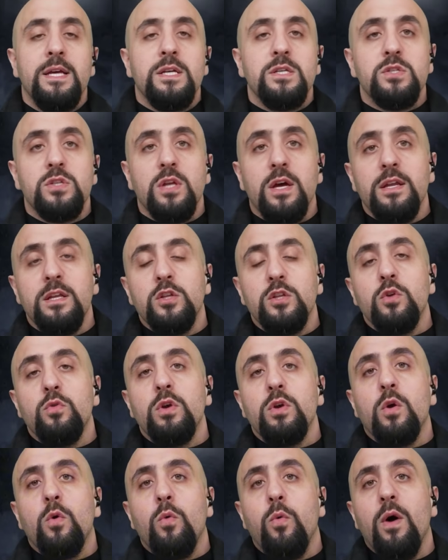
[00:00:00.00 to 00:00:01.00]
started to
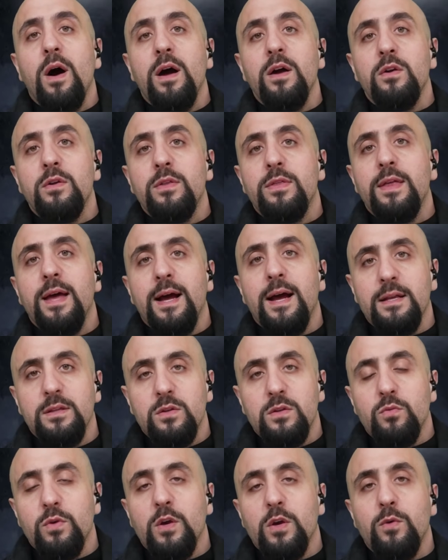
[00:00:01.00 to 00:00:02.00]

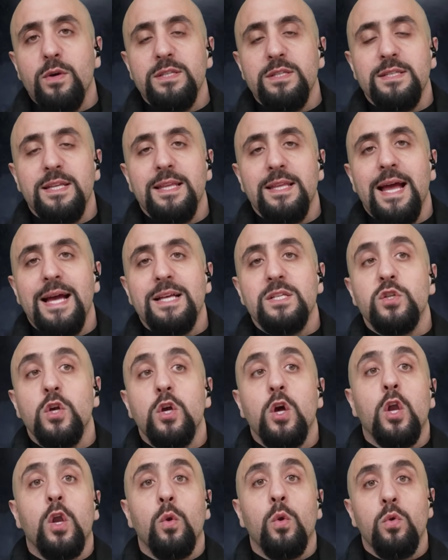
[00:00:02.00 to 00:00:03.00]
request it as a
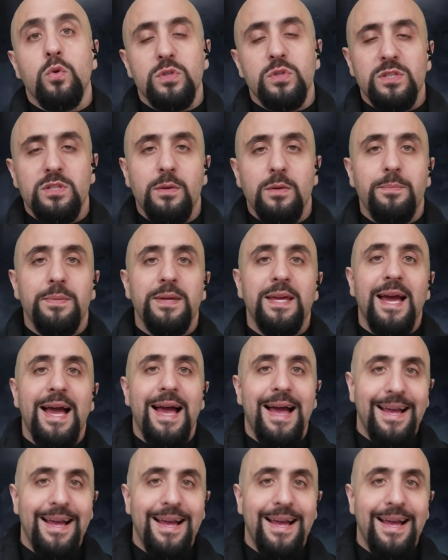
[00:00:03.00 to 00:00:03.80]
clause to be